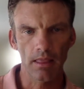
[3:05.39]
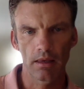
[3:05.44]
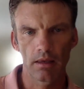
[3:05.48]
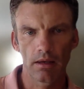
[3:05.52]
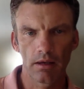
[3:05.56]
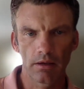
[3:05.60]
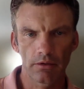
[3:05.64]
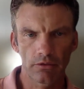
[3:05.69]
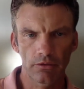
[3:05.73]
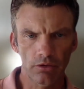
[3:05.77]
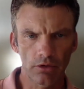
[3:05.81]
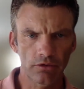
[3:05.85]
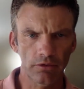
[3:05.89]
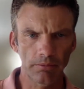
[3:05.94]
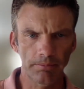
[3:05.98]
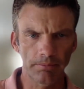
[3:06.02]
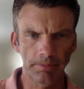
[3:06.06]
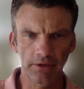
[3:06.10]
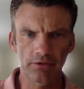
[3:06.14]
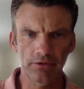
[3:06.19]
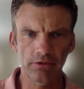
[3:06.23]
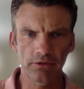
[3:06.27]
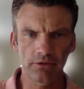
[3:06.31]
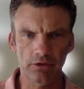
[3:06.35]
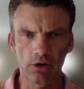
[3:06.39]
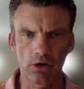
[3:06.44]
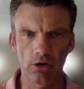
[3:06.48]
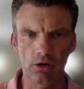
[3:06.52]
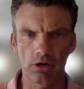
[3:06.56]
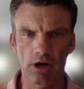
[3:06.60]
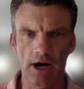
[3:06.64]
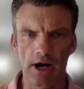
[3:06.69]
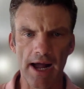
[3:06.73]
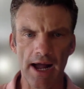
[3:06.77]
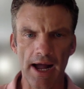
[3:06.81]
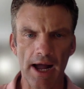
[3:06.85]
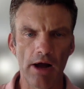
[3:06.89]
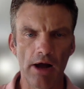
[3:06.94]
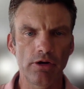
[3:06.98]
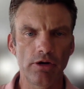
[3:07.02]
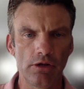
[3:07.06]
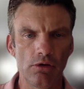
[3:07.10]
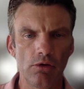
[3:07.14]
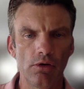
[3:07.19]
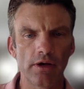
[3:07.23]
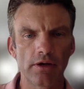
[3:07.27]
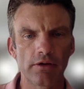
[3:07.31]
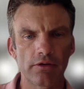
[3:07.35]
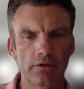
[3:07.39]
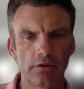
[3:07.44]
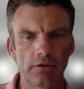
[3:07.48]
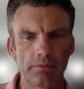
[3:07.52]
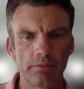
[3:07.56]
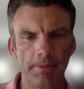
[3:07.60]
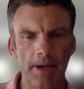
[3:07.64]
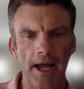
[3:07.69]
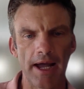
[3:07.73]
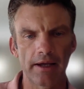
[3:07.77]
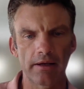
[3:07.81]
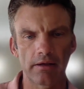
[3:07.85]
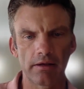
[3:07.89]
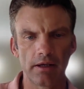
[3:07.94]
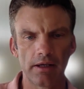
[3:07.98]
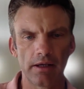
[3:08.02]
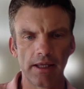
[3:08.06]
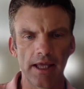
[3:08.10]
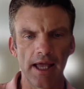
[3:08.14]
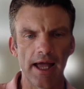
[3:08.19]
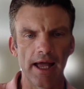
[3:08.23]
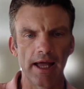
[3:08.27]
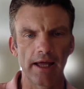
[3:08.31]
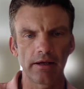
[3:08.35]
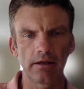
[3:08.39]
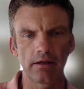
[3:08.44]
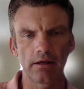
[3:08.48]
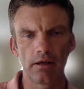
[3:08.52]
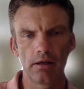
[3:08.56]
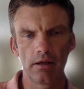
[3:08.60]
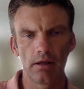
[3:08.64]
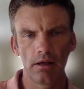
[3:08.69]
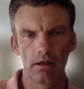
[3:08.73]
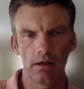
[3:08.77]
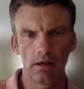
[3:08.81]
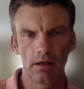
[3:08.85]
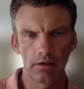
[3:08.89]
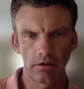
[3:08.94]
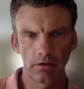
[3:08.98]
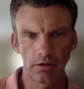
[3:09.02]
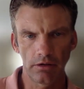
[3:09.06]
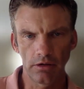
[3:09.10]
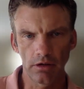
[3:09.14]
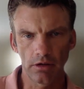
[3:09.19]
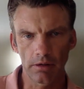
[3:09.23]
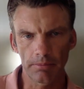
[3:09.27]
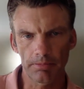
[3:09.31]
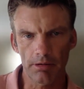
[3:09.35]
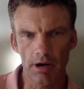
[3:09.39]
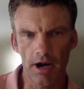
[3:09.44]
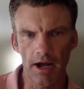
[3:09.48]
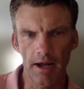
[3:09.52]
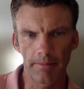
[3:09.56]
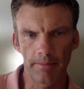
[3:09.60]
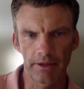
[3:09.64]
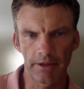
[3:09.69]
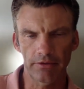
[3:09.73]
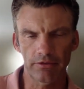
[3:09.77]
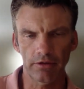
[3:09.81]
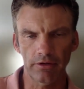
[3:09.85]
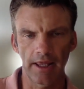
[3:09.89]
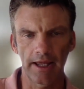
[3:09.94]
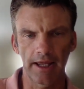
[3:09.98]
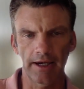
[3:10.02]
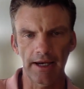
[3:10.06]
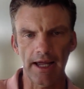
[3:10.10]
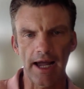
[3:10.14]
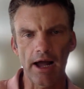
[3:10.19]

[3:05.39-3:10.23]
So as a business owner, how do you expect to get to your promised land?